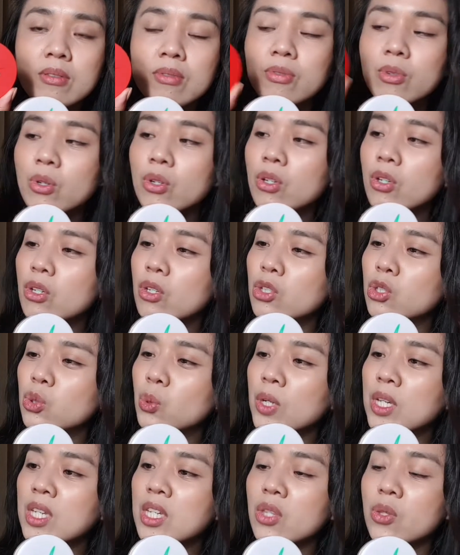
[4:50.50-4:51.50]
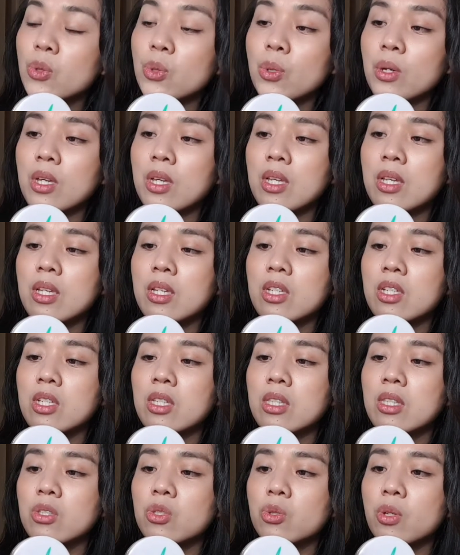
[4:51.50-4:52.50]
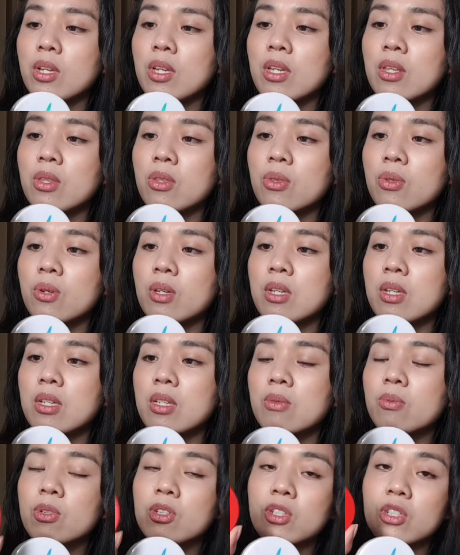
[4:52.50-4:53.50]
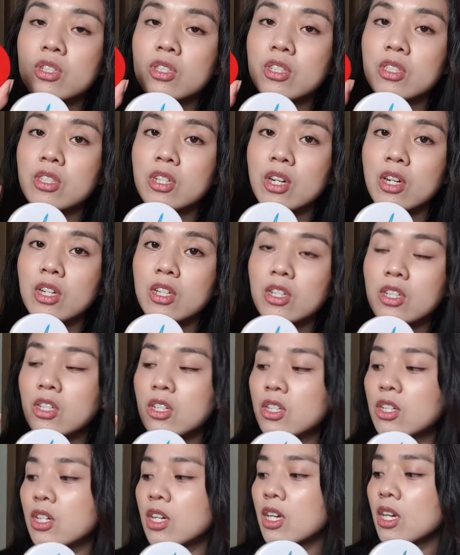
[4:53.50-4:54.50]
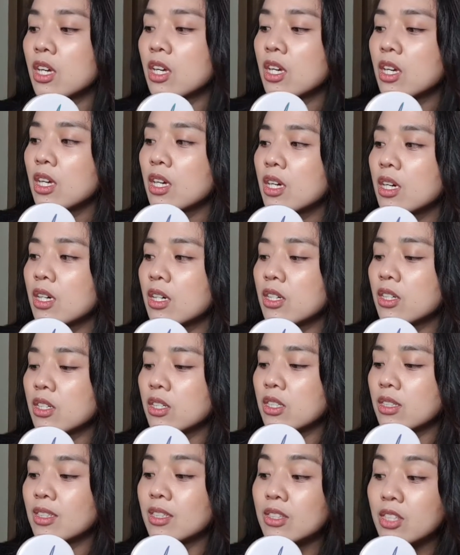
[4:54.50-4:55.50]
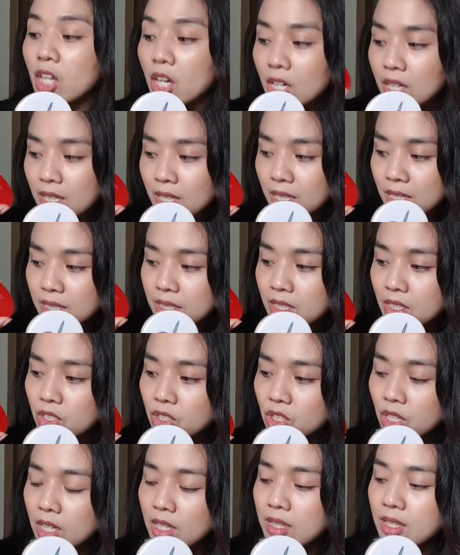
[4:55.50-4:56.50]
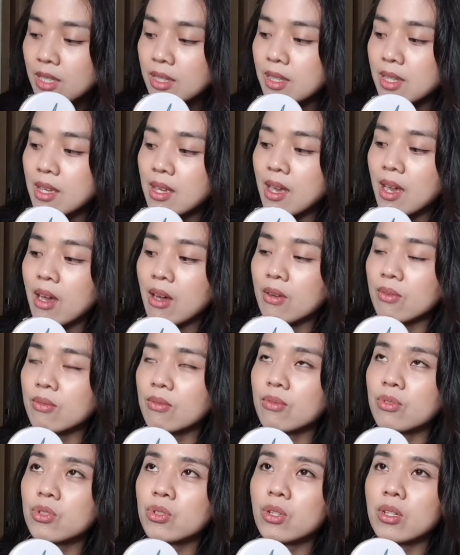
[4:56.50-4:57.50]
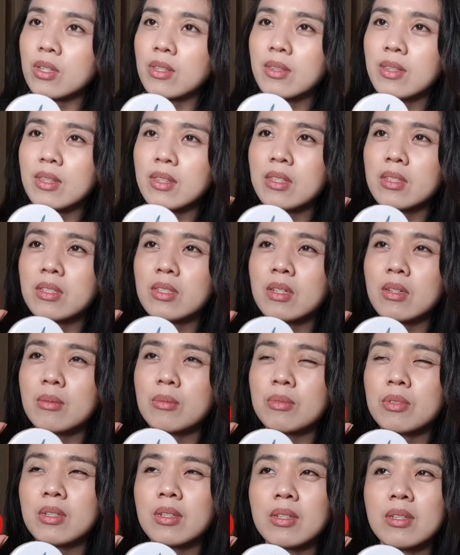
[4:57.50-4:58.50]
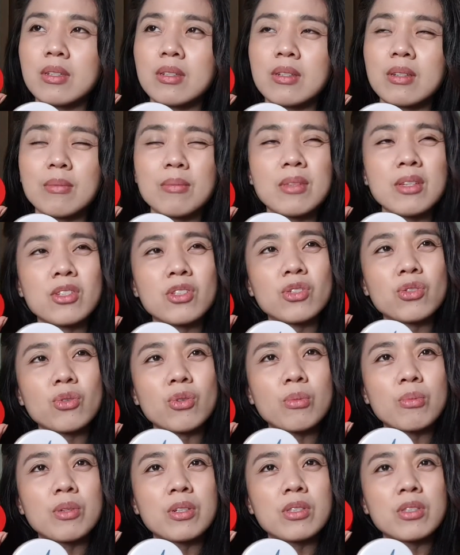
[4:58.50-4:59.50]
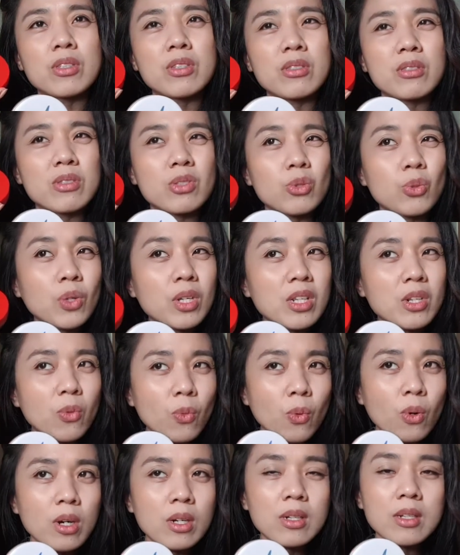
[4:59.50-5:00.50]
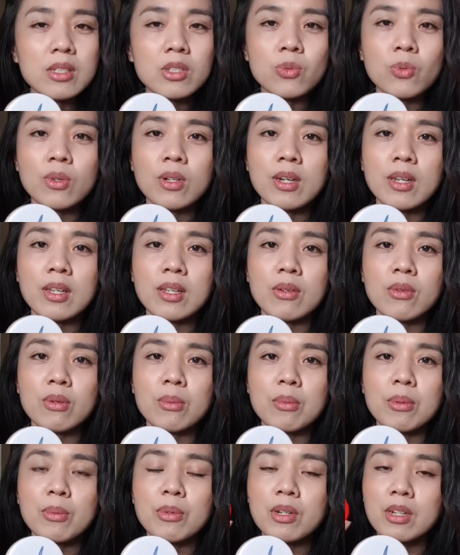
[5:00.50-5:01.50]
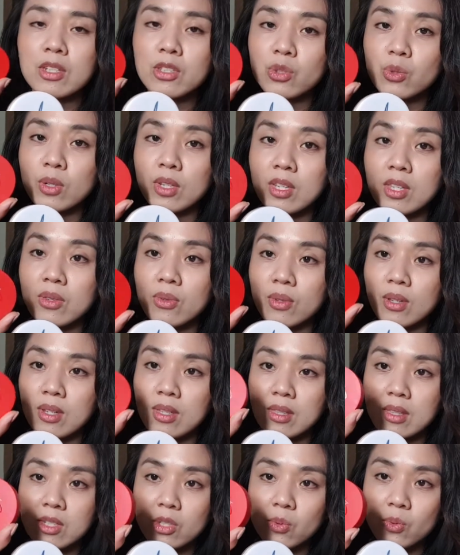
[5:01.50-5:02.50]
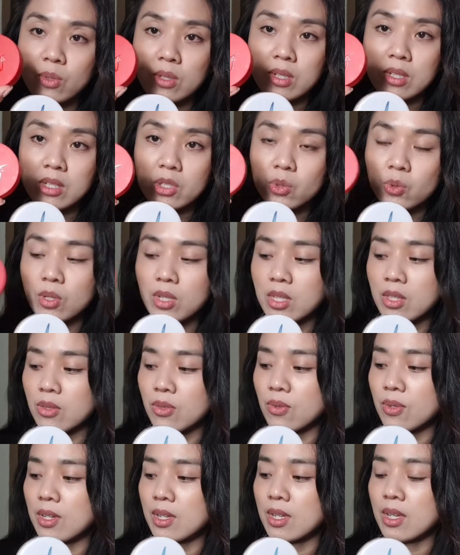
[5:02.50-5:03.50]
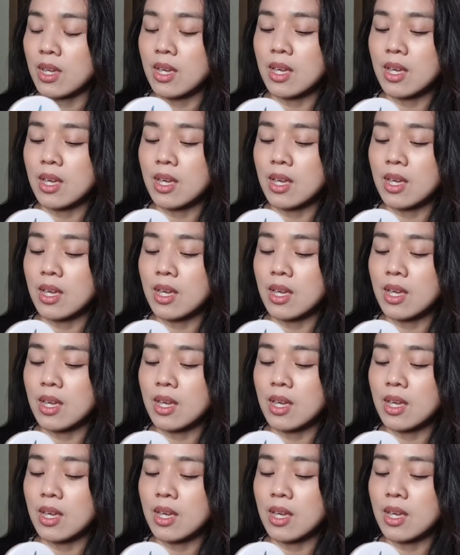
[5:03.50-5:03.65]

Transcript: for 23, the 23, which is the darker, the darkest shade that they have. So I think this comes in, I'm not sure, but 21 is what I can remember, and 23, and this one is 23,